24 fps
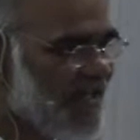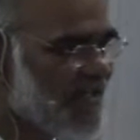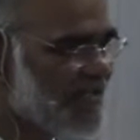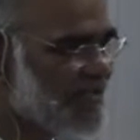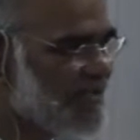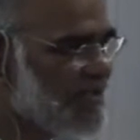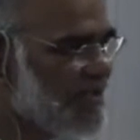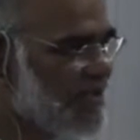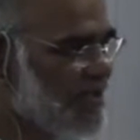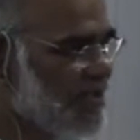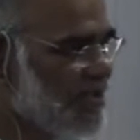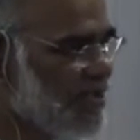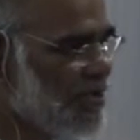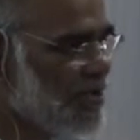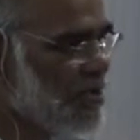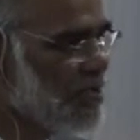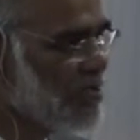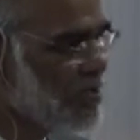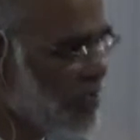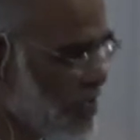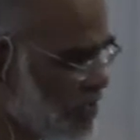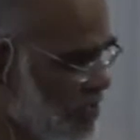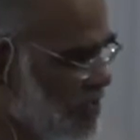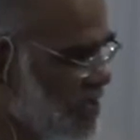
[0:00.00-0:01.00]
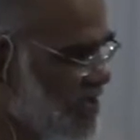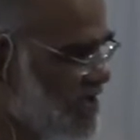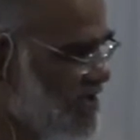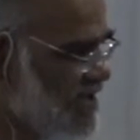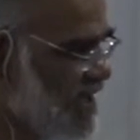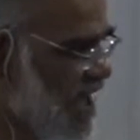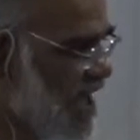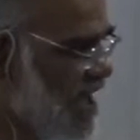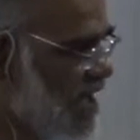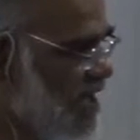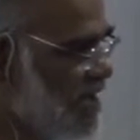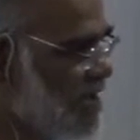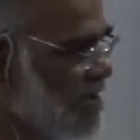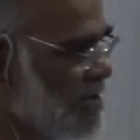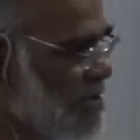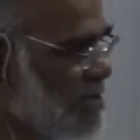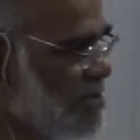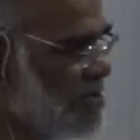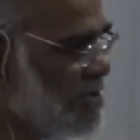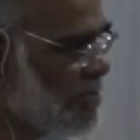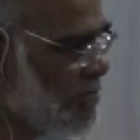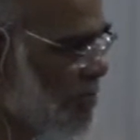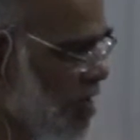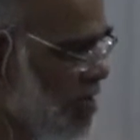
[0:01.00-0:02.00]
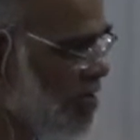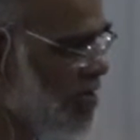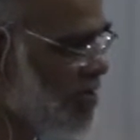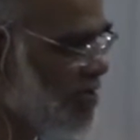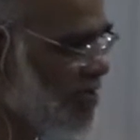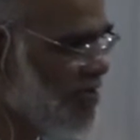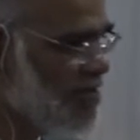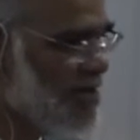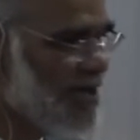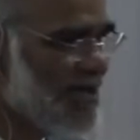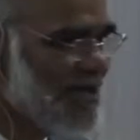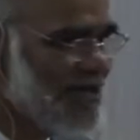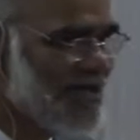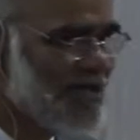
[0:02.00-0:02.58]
us through this day, tomorrow,